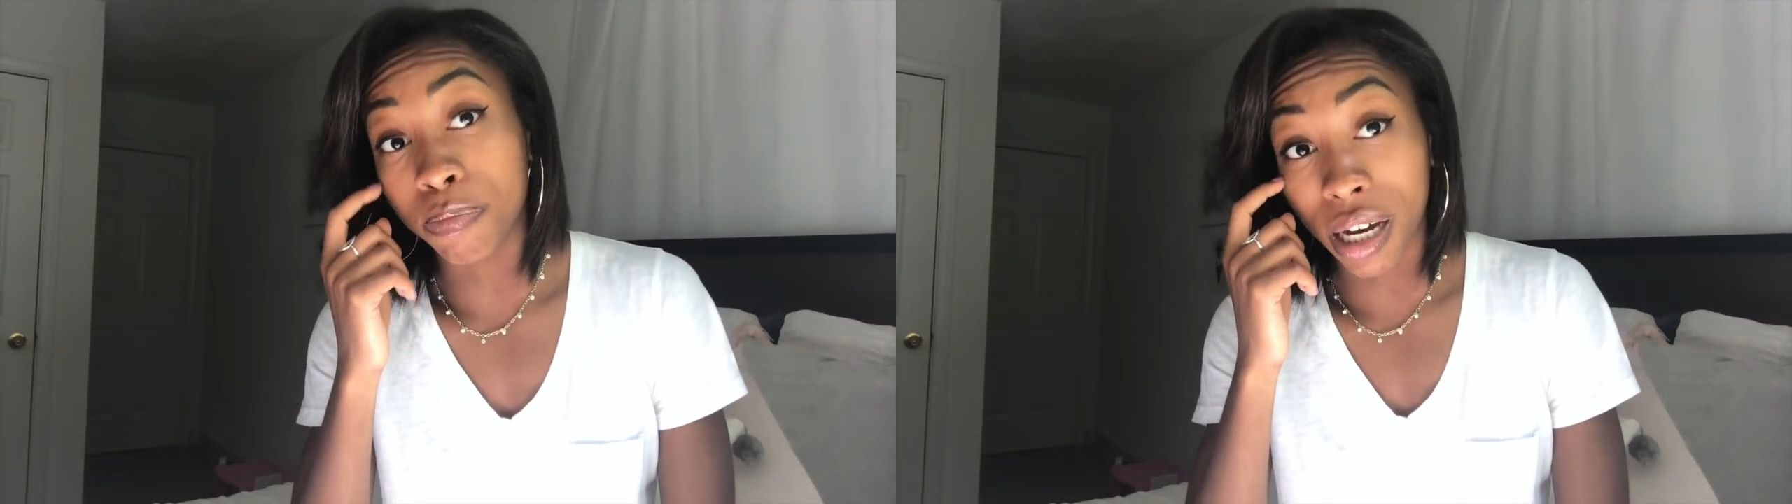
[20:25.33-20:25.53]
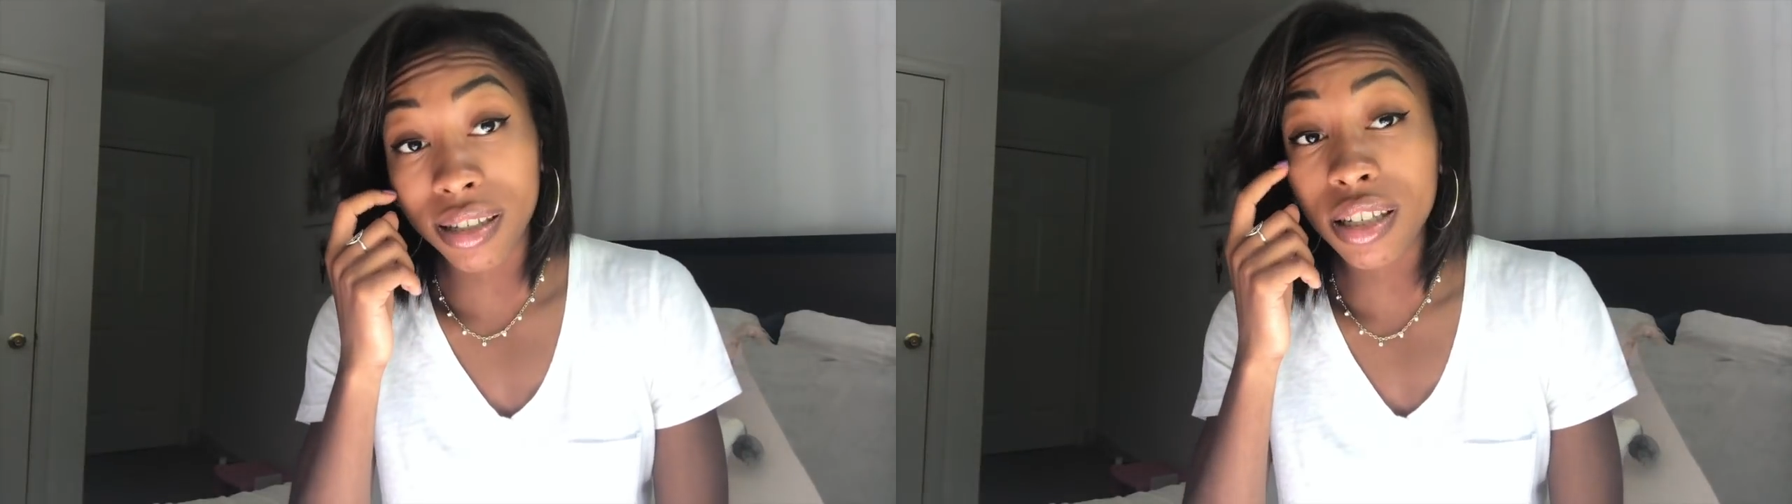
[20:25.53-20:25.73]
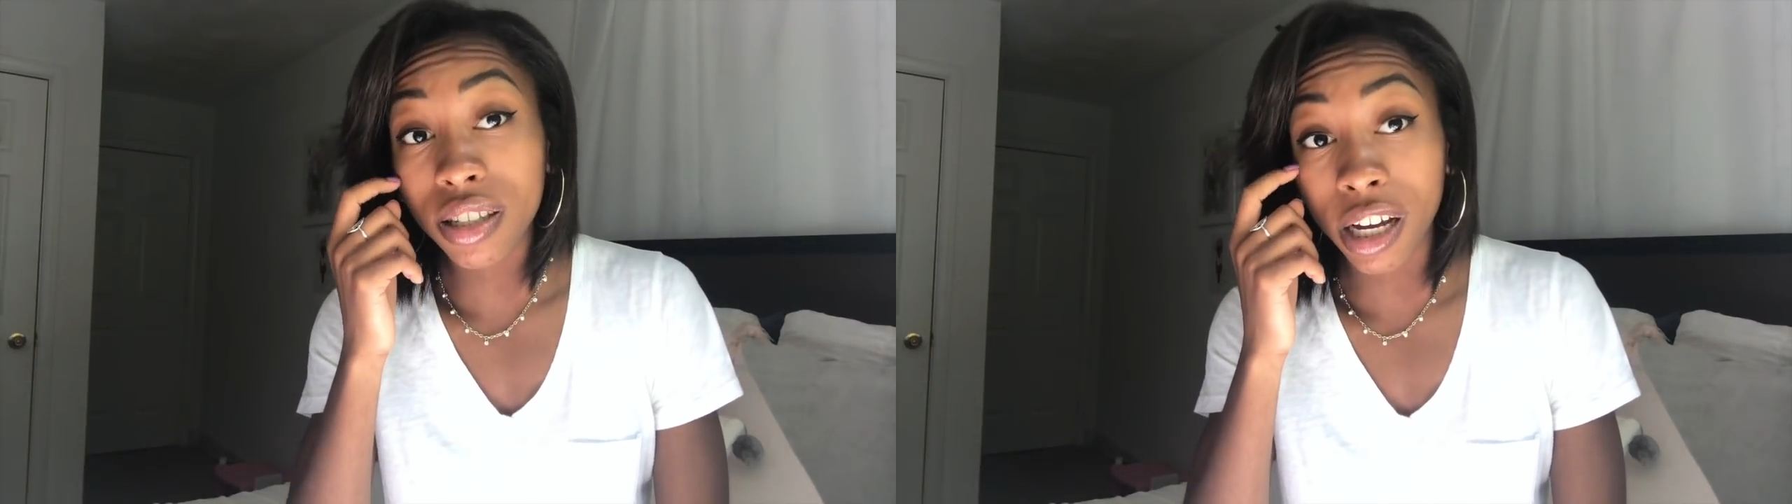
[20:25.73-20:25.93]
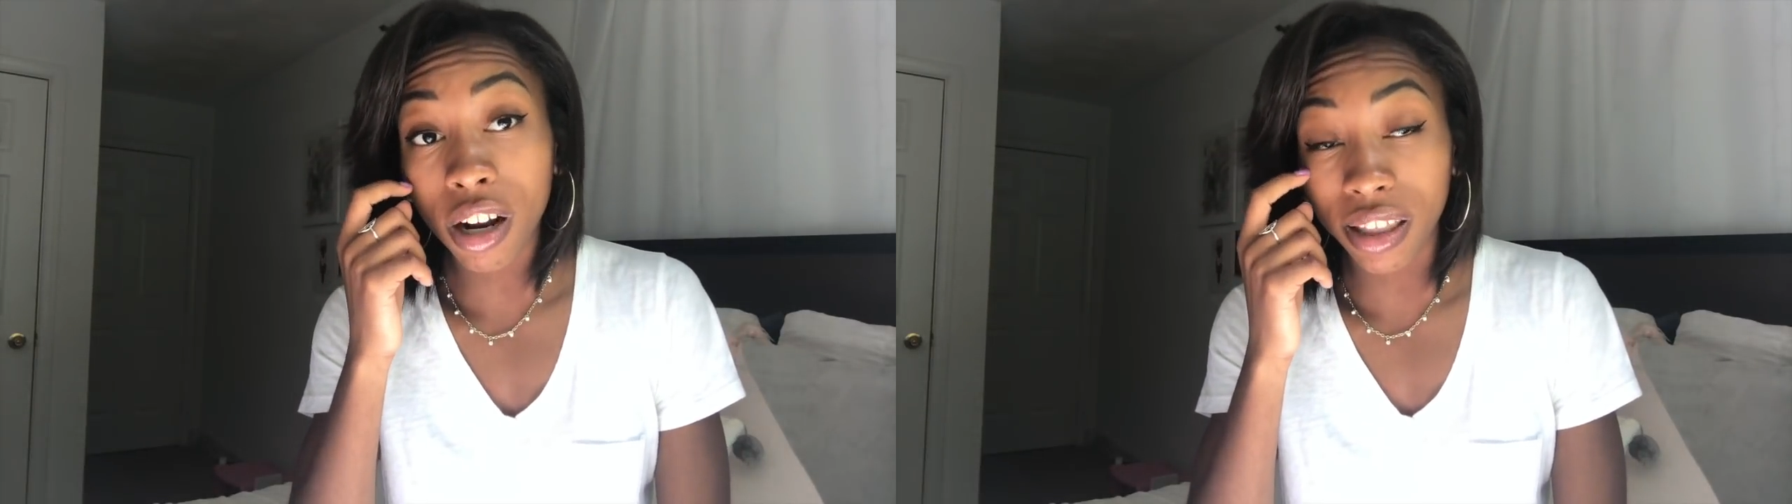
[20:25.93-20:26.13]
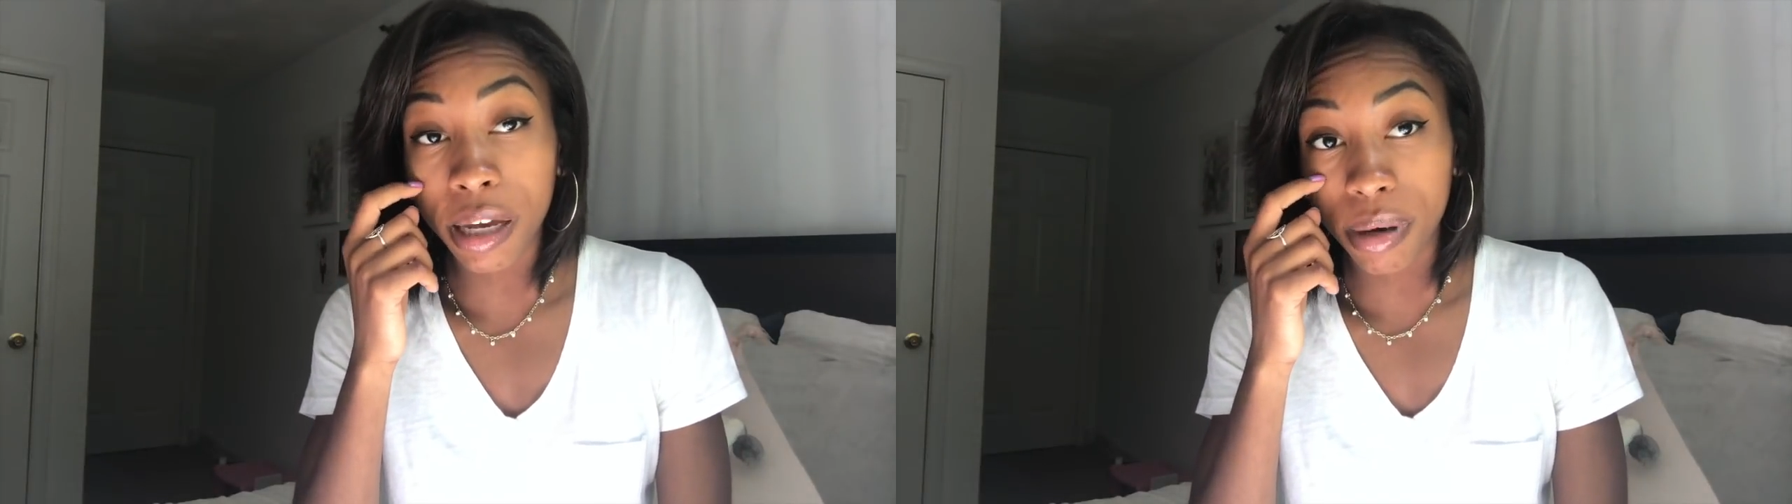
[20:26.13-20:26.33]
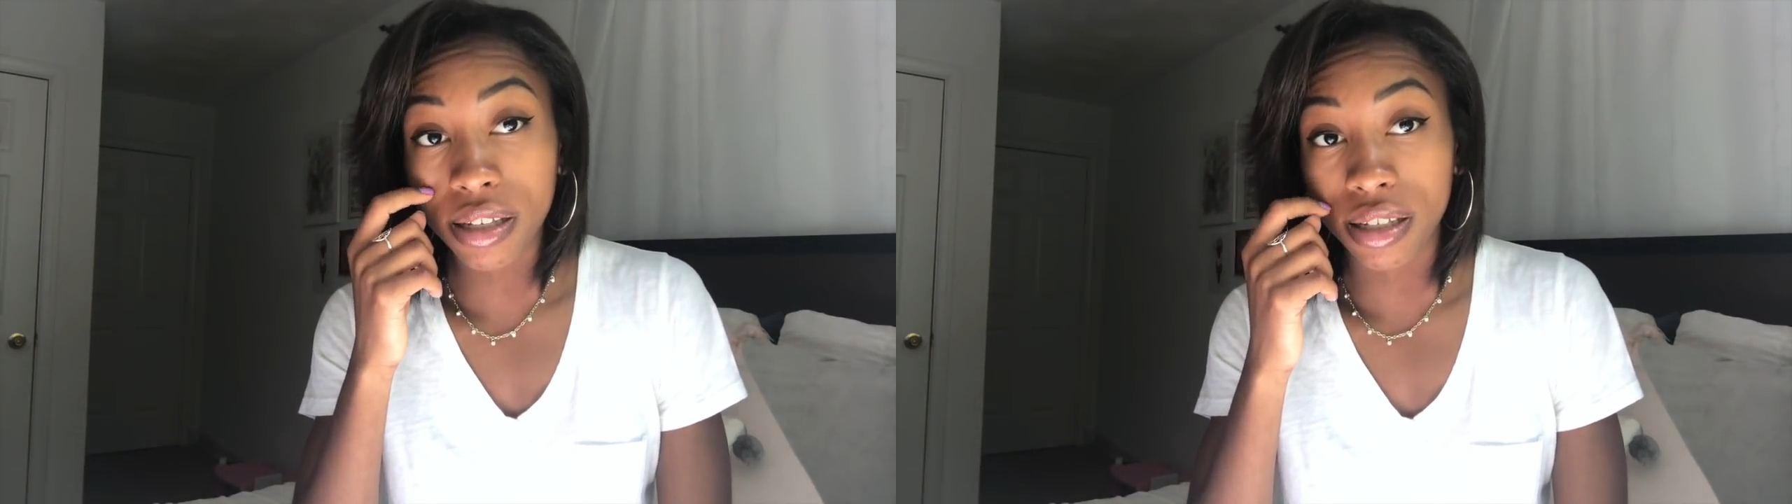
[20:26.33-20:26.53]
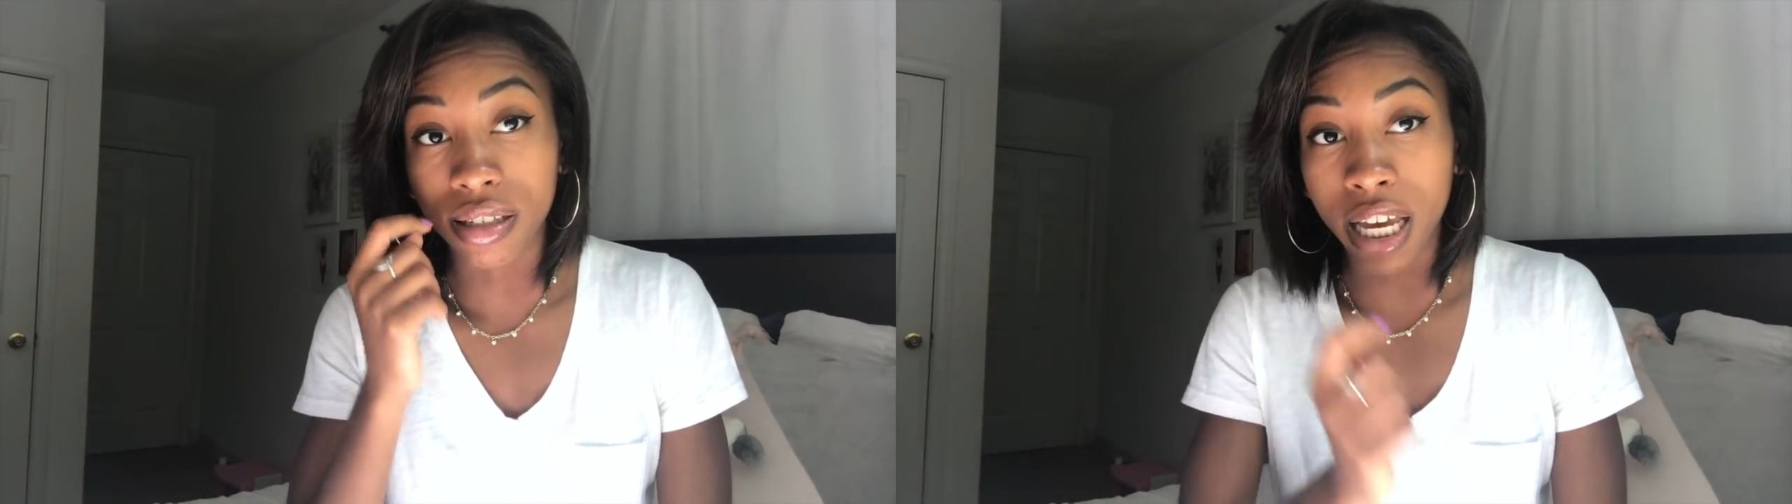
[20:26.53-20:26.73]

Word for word: buses, there are late buses.